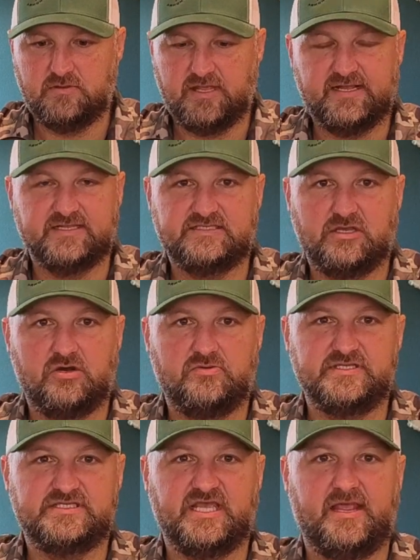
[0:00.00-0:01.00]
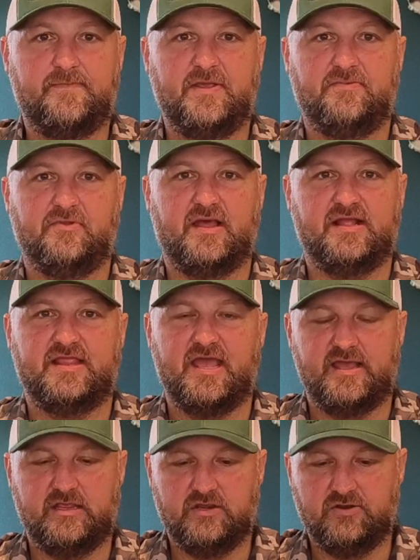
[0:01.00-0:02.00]
like I always say, people like
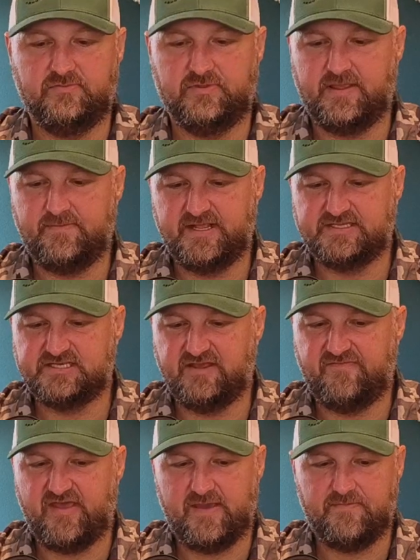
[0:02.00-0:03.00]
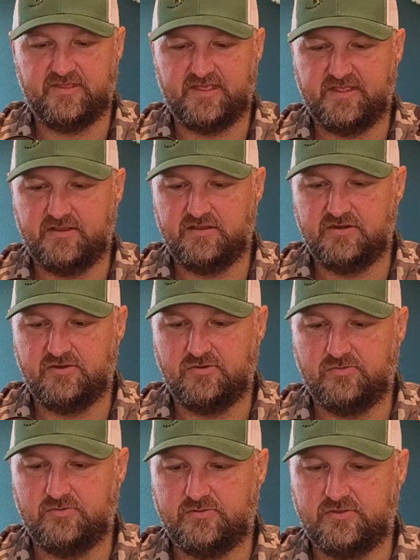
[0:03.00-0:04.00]
that, they make stuff happen. They,
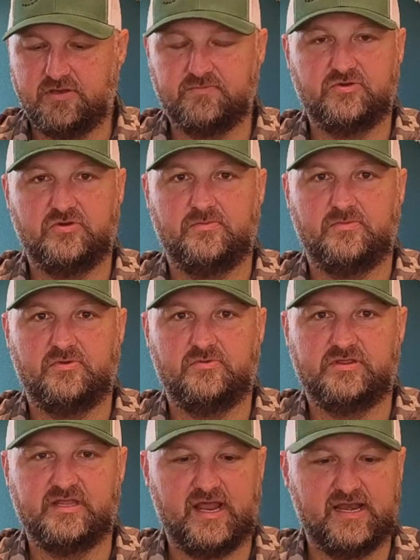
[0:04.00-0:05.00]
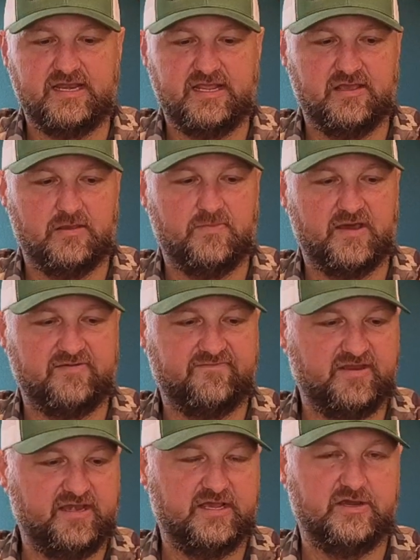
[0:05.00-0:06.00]
come to them with an idea about a
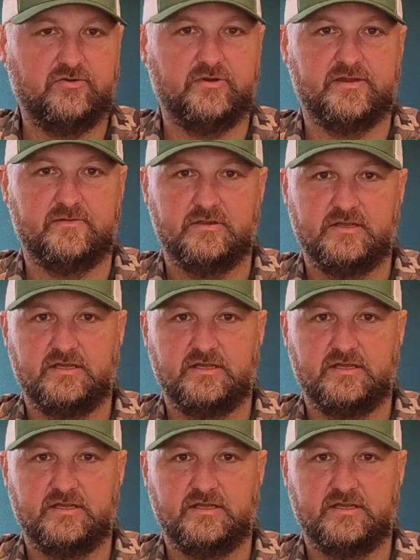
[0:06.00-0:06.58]
video, and